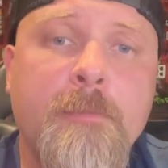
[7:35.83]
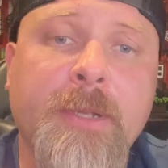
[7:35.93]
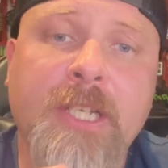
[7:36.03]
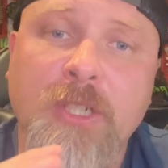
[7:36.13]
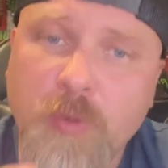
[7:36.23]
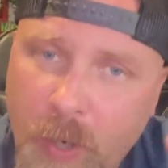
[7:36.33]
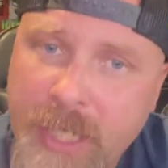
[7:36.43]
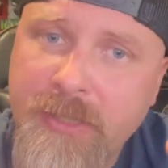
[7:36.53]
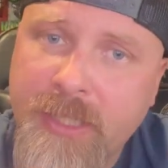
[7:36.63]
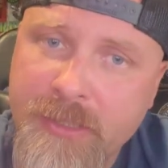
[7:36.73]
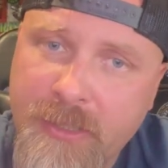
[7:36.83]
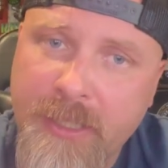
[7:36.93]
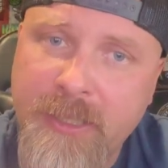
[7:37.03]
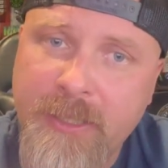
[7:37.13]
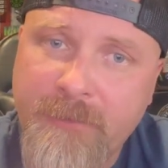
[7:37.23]
But there's ways you can
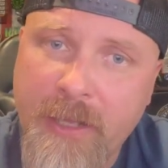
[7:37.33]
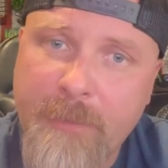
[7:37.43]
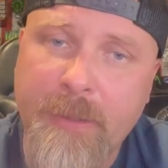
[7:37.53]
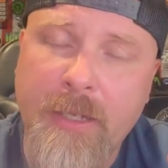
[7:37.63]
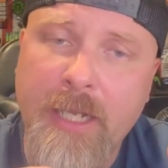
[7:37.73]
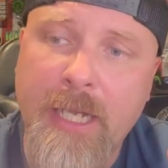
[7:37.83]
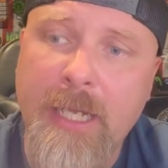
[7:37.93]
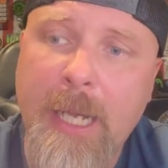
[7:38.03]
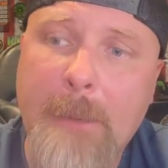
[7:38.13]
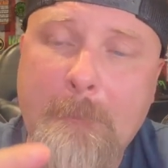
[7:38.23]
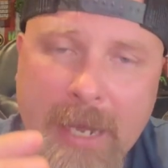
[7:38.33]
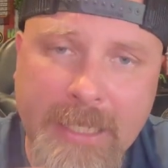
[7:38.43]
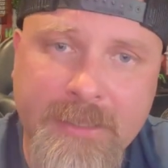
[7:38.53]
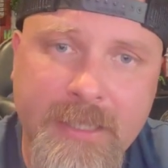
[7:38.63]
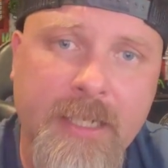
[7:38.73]
start to develop a
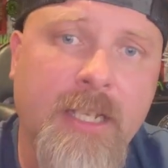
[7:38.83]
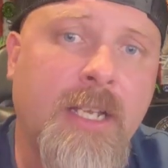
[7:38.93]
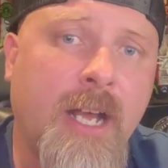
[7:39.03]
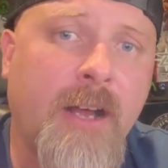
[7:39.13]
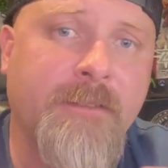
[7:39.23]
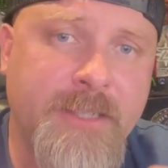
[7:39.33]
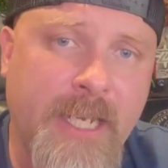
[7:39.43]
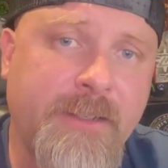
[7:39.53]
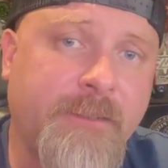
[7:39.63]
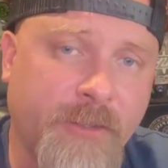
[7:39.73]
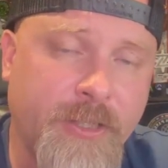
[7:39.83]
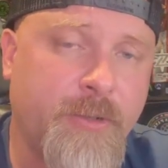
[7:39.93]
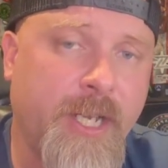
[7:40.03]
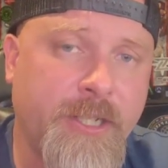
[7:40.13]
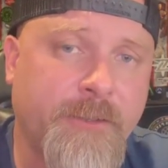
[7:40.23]
mindset of safety for
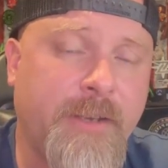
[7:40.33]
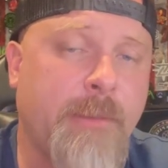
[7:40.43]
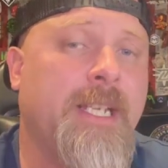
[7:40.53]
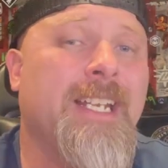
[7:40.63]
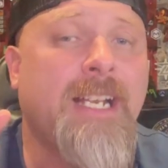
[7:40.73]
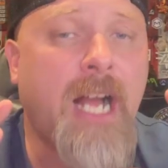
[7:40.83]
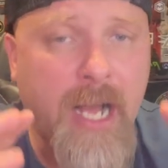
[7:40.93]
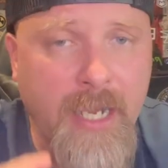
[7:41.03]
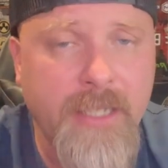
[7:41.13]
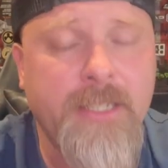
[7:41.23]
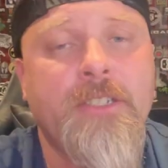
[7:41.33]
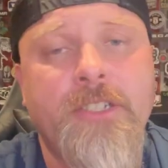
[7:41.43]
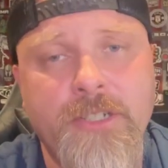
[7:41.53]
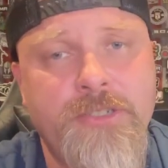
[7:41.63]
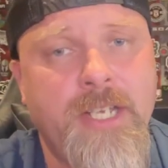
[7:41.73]
you and your family, and I highly
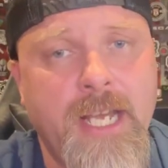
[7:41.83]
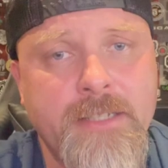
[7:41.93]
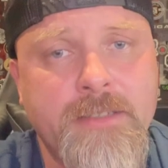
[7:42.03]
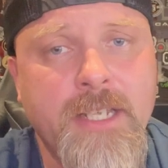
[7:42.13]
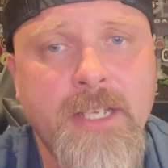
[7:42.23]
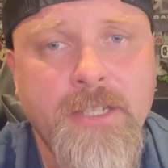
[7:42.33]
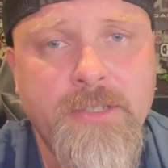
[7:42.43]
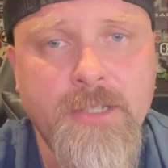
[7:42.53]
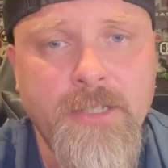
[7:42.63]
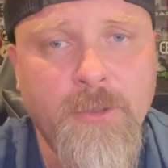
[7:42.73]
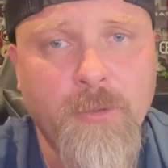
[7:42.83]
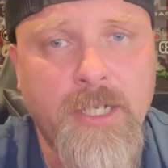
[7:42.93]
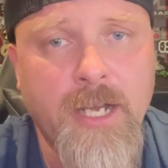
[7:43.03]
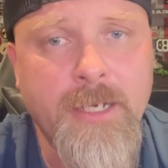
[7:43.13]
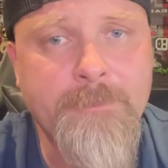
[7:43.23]
encourage you guys to
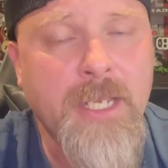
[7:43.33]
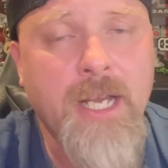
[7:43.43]
work on it.